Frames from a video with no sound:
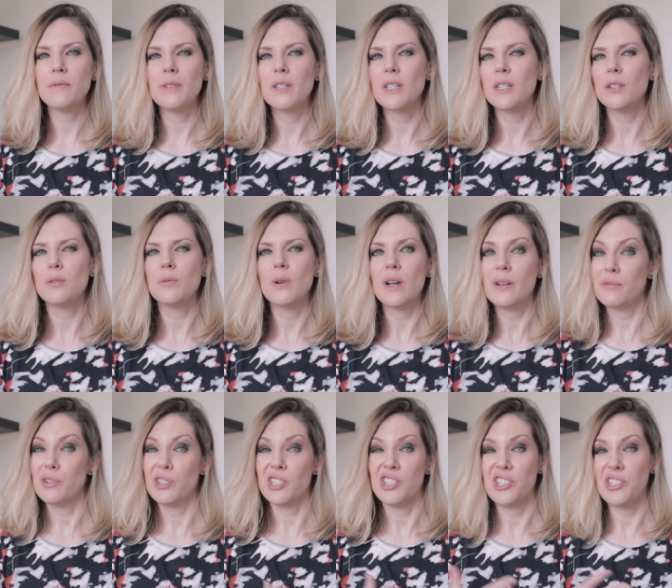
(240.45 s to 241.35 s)
video
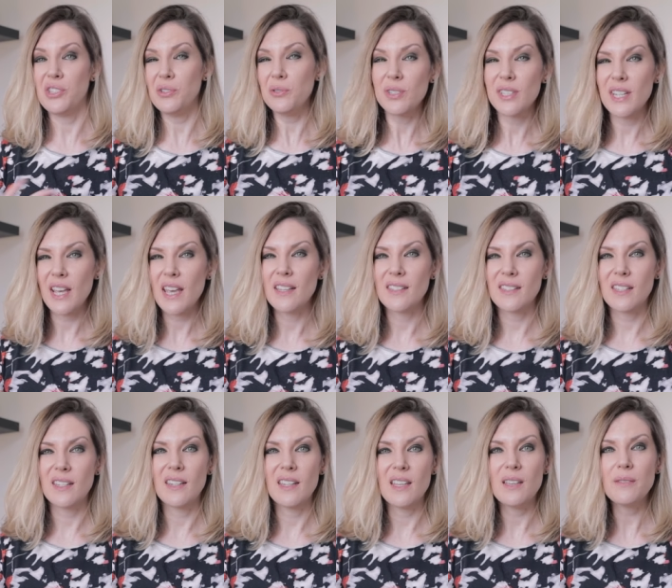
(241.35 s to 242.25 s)
every 2 days,
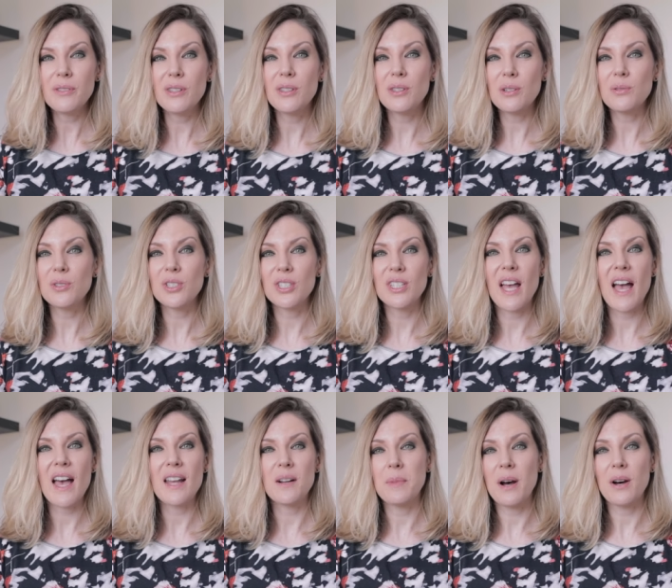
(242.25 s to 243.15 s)
and even though she
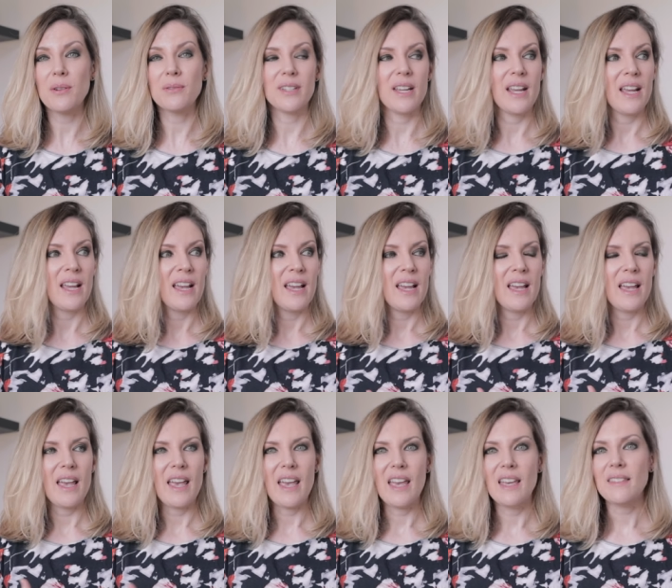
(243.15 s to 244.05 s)
had about
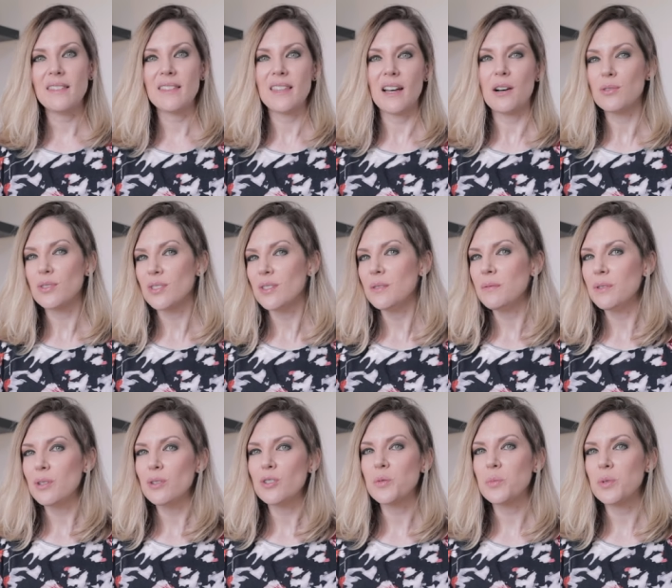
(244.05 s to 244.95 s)
8,000
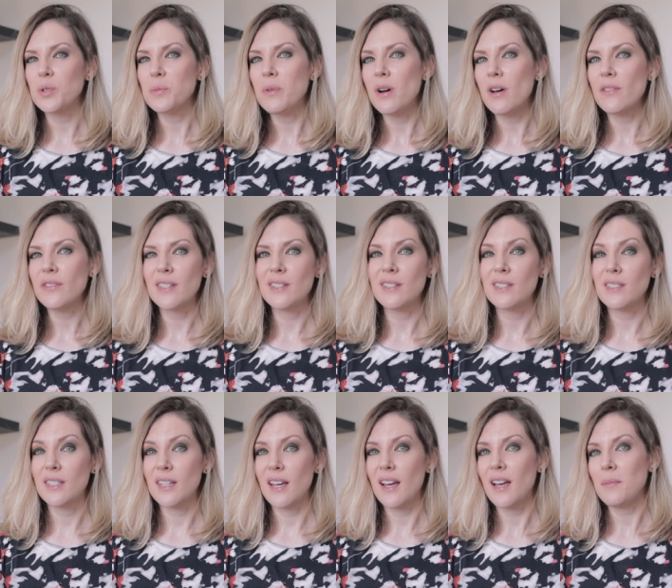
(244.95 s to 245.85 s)
views per month at the
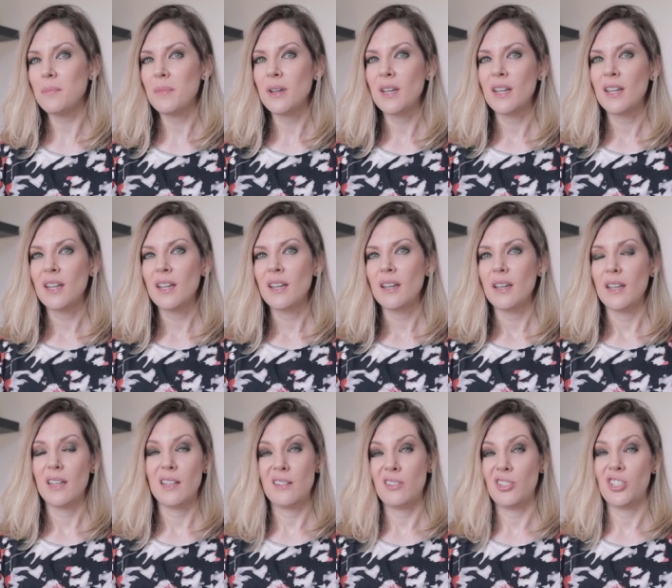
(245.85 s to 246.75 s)
time,
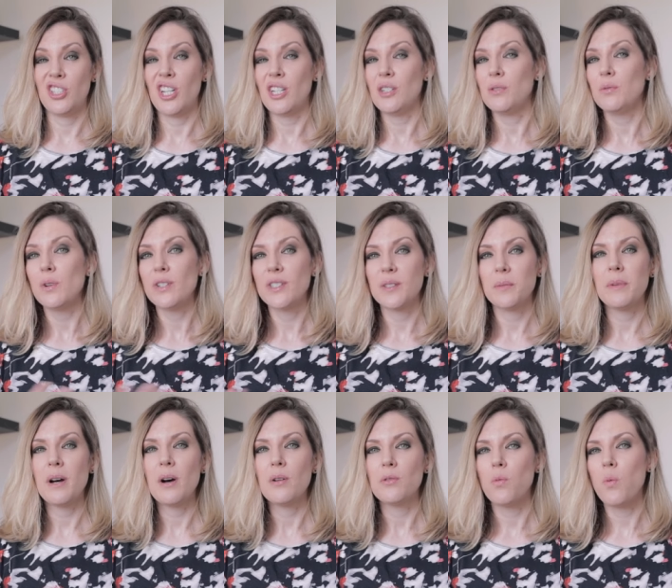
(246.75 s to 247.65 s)
and her channel was
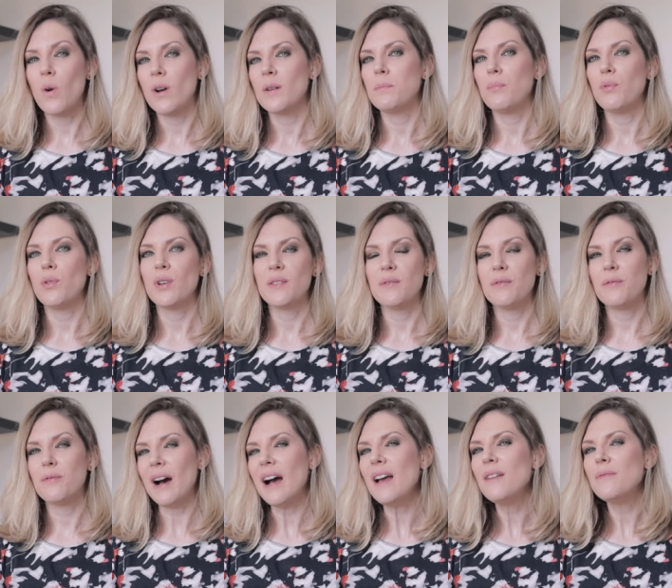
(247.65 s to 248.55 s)
about
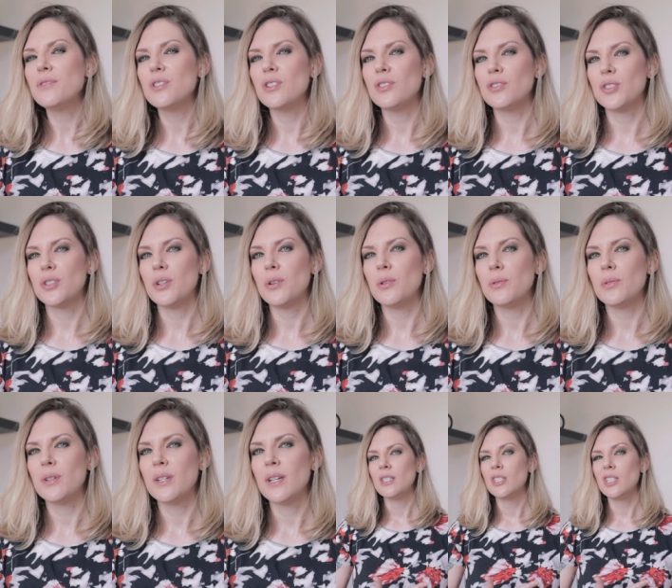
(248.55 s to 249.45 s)
1.5 years
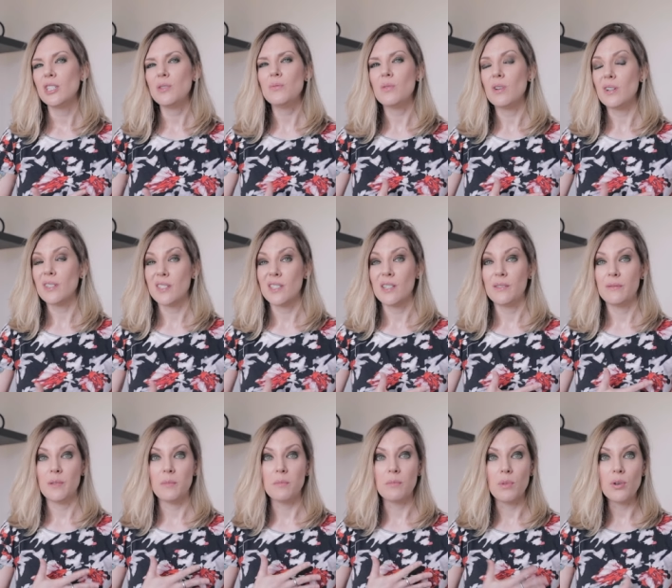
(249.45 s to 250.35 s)
old, she wasn't
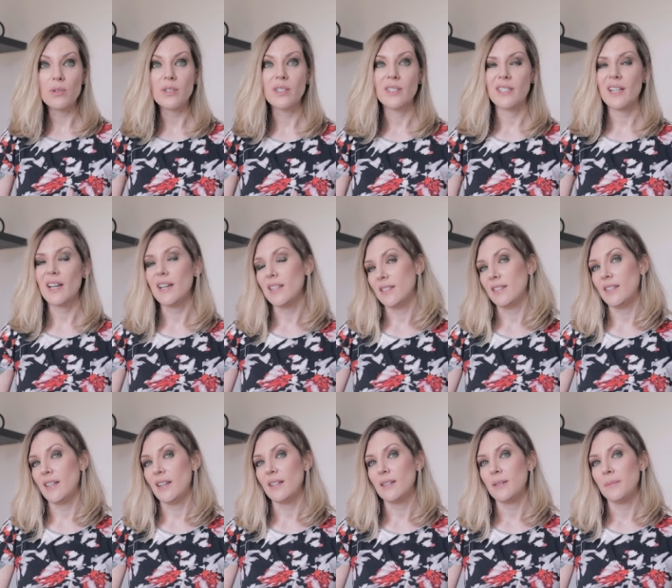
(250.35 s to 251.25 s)
even
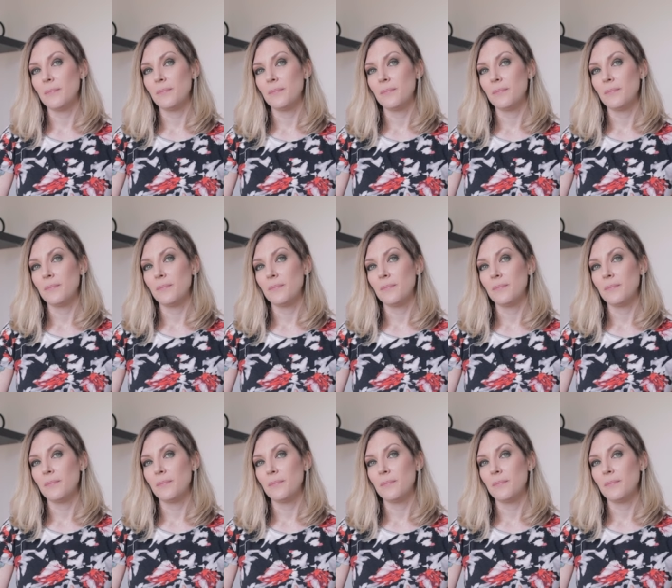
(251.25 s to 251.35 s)
monetized yet.